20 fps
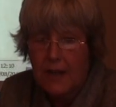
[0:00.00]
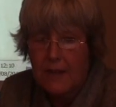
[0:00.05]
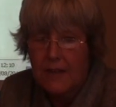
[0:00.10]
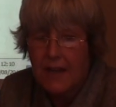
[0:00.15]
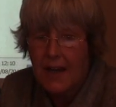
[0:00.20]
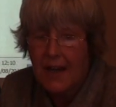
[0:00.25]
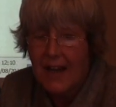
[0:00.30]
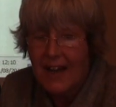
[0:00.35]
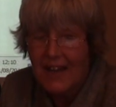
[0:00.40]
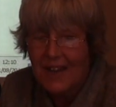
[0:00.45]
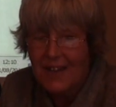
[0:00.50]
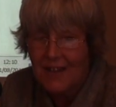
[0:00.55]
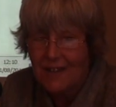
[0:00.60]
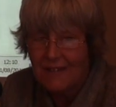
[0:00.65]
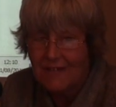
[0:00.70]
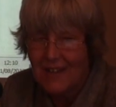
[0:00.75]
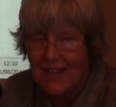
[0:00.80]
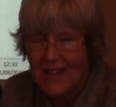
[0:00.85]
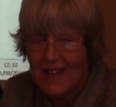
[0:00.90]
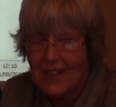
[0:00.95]
The
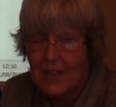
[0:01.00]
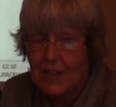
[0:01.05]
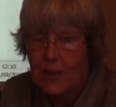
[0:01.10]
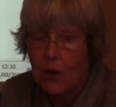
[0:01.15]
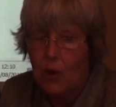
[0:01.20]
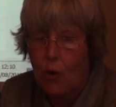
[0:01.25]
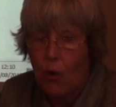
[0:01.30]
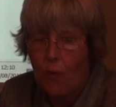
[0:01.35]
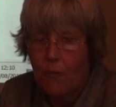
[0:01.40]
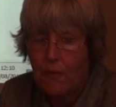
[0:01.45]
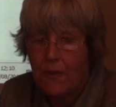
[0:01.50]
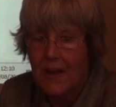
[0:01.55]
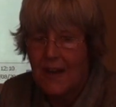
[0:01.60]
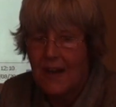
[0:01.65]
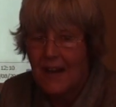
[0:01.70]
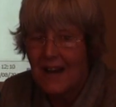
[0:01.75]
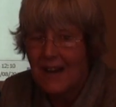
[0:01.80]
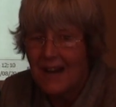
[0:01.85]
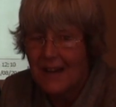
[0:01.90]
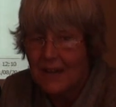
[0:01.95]
otherness of
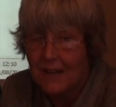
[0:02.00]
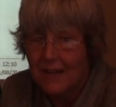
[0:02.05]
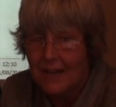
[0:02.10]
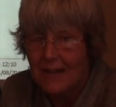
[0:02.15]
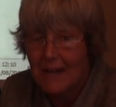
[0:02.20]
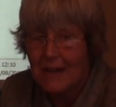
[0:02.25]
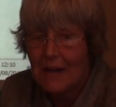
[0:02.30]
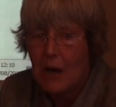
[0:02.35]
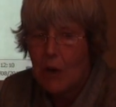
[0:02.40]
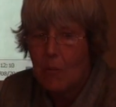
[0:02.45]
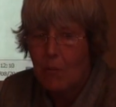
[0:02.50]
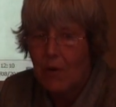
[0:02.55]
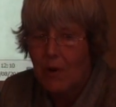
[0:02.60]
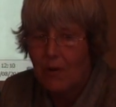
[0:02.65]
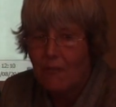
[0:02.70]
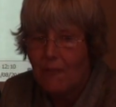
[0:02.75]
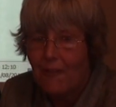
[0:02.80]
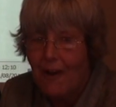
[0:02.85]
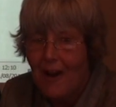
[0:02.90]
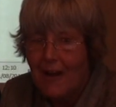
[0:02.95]
the other
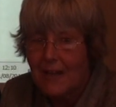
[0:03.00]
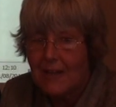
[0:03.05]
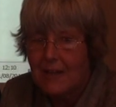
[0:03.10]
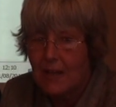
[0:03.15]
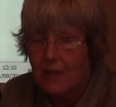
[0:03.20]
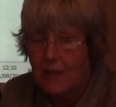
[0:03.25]
provides